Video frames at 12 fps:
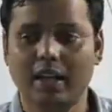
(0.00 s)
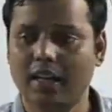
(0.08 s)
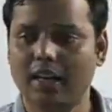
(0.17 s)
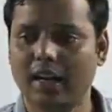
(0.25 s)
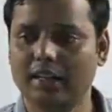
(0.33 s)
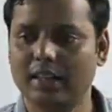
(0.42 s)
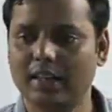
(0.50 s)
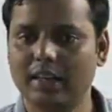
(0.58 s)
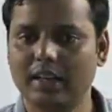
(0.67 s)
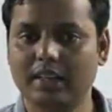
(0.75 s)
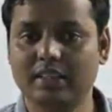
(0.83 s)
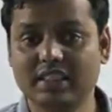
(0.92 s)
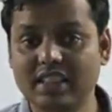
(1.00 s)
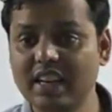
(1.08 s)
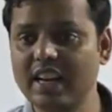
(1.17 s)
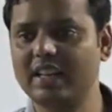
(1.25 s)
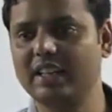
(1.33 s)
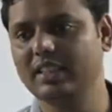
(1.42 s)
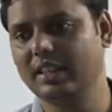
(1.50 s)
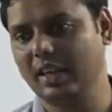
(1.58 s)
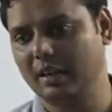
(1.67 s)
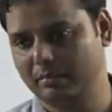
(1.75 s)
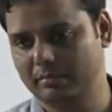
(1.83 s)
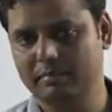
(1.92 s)
rather it's creating the
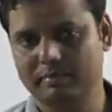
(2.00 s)
gap.